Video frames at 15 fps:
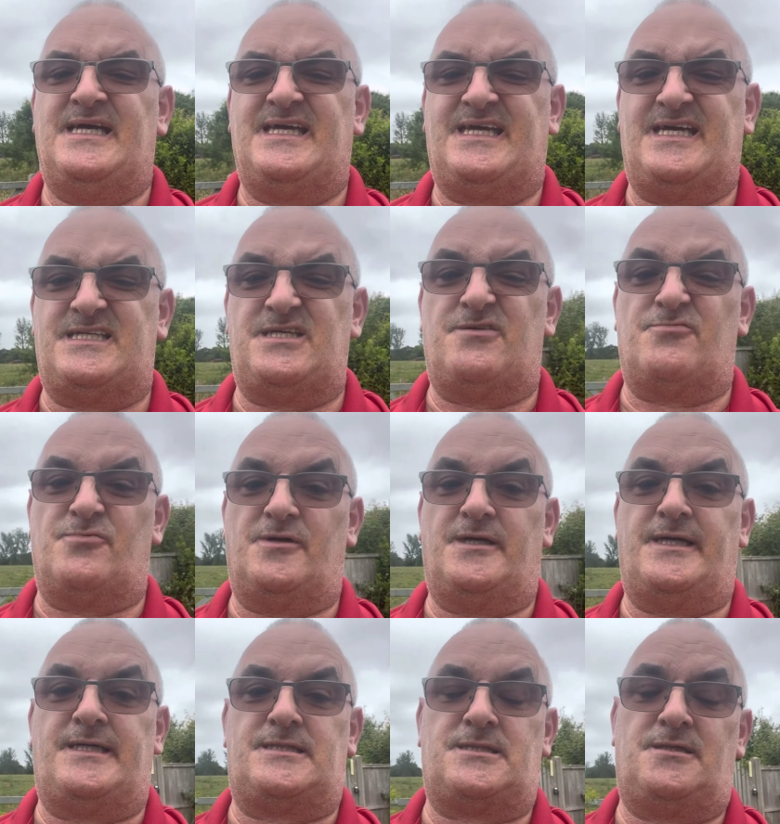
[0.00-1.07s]
Get it
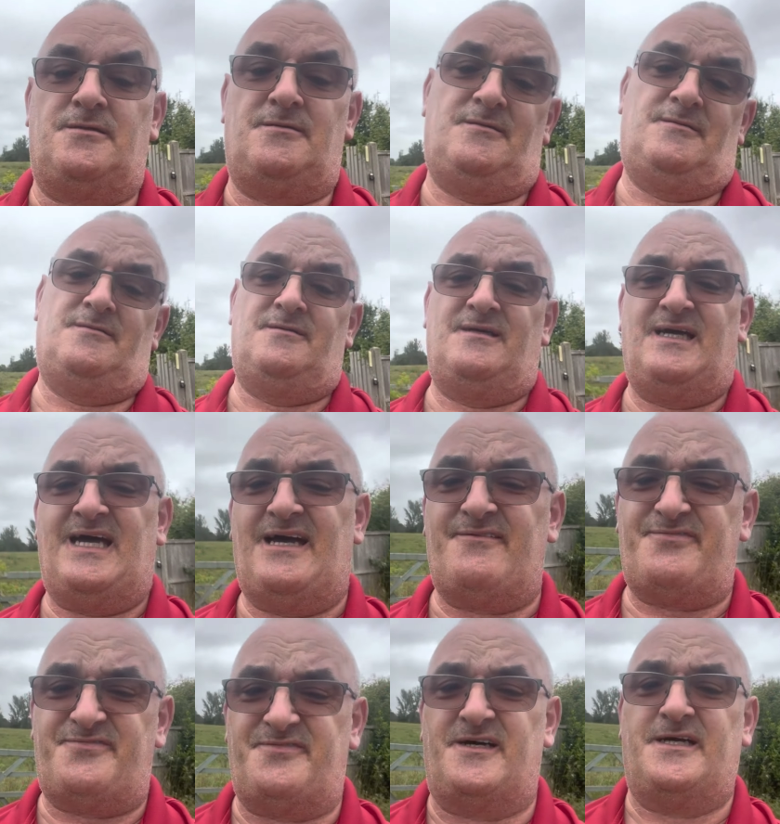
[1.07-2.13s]
right. Have
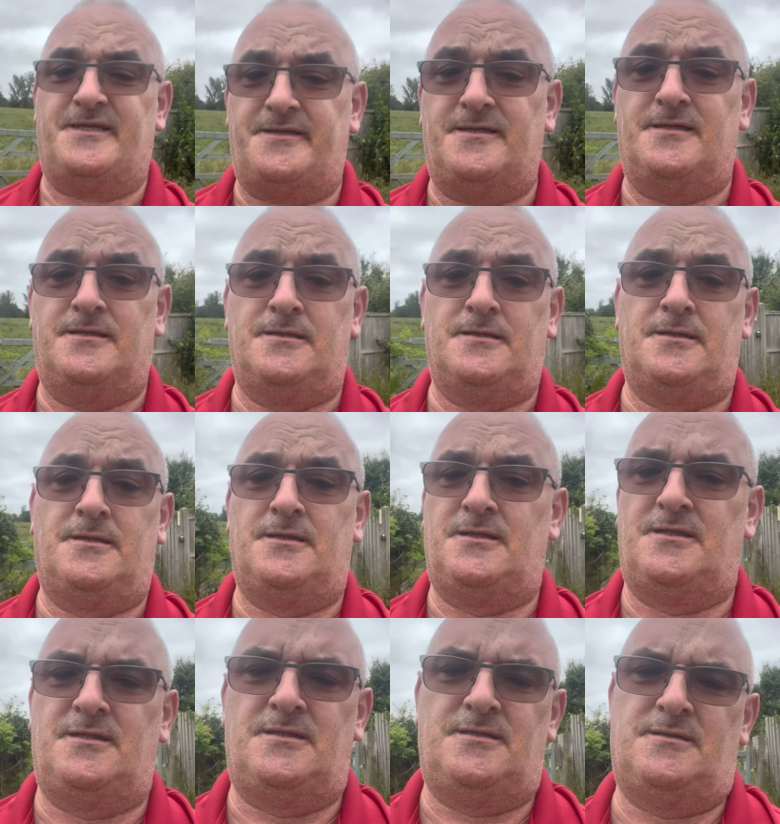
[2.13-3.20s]

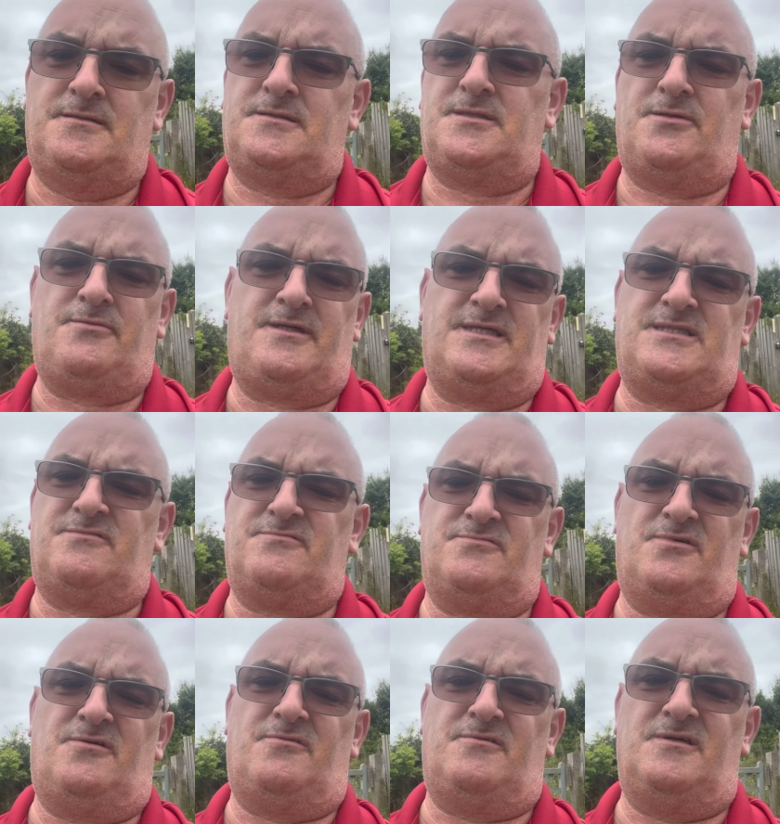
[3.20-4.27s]
fun. Don't get it
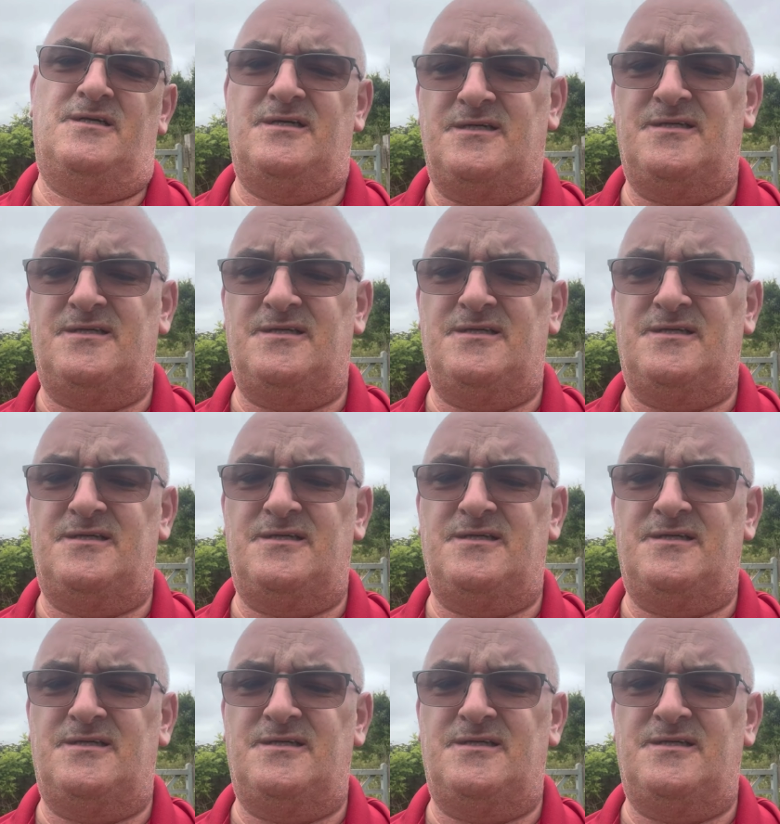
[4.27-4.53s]
wrong.